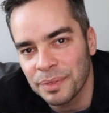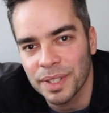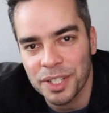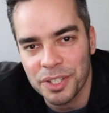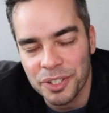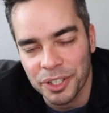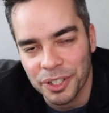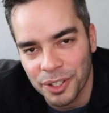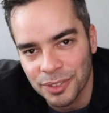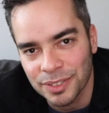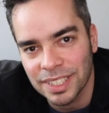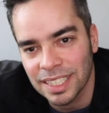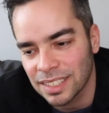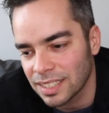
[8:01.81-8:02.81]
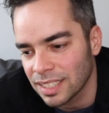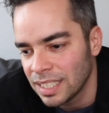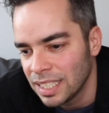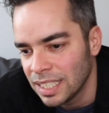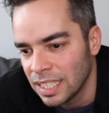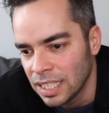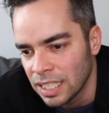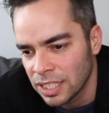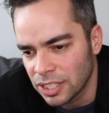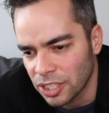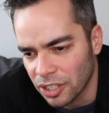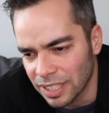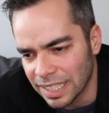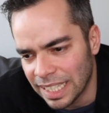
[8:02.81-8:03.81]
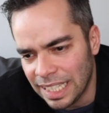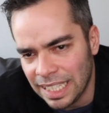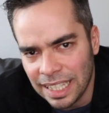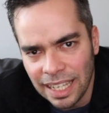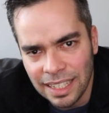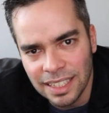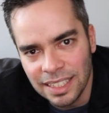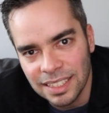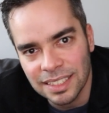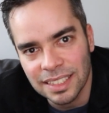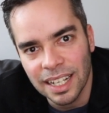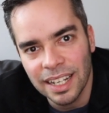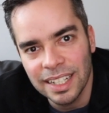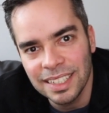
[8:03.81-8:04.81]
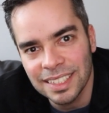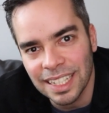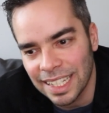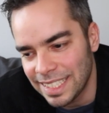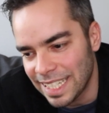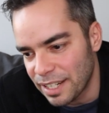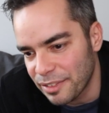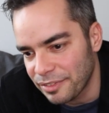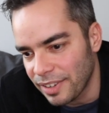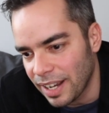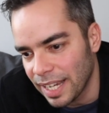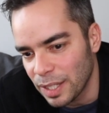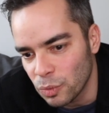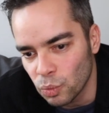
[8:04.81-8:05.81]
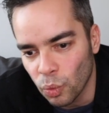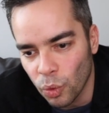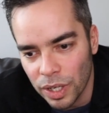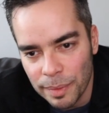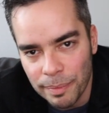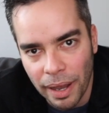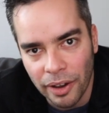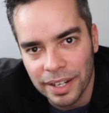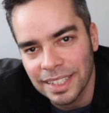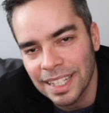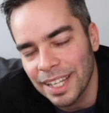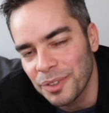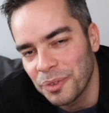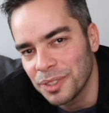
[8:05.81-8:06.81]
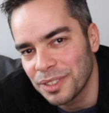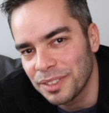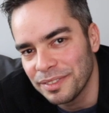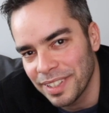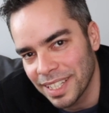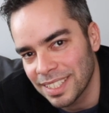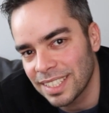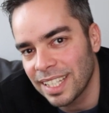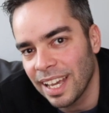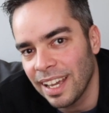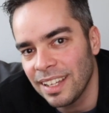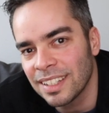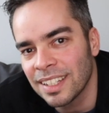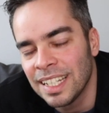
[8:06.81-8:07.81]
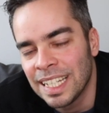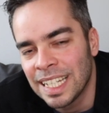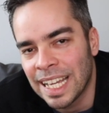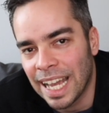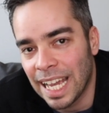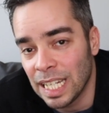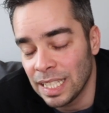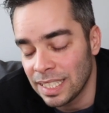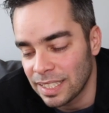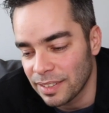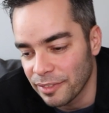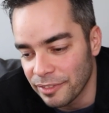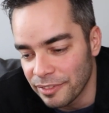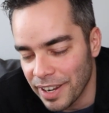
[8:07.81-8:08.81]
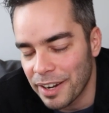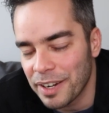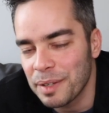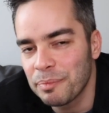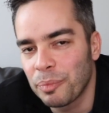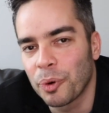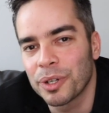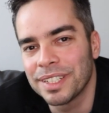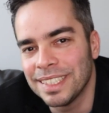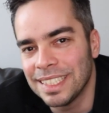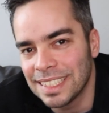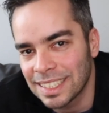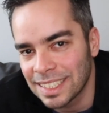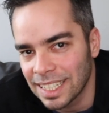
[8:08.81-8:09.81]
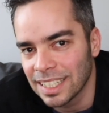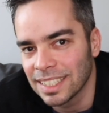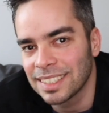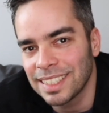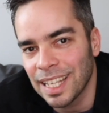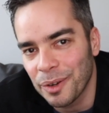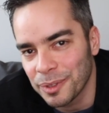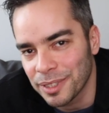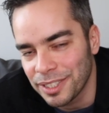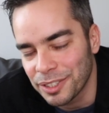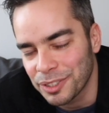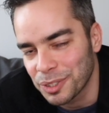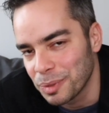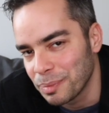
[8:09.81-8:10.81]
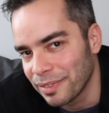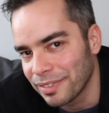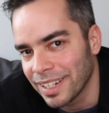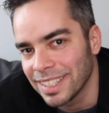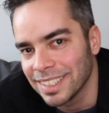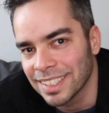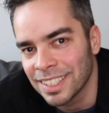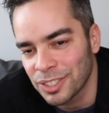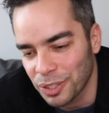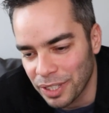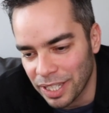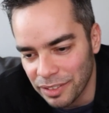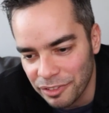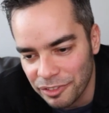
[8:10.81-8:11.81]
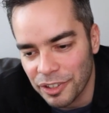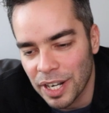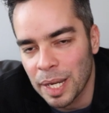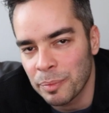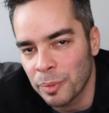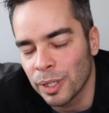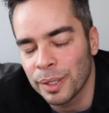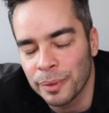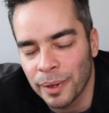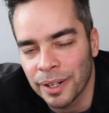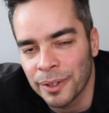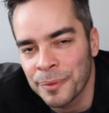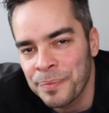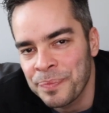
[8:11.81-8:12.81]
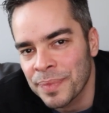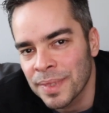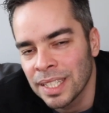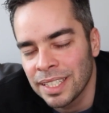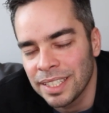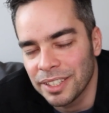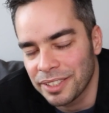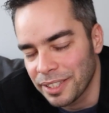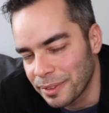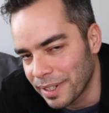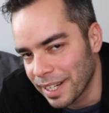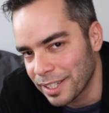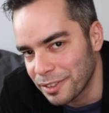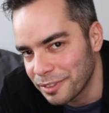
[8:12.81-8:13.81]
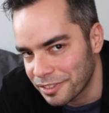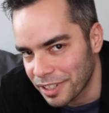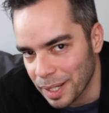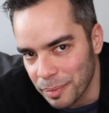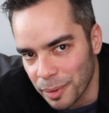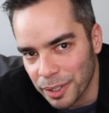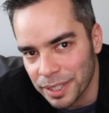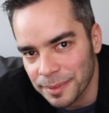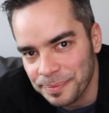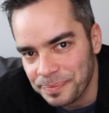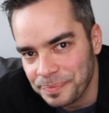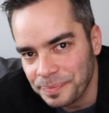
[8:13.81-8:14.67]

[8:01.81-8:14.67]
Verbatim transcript: in relation to your context. Start linking these studies, identifying what about it that you want to investigate, and very important, discuss that with your supervisor so you can frame really well your theoretical framework.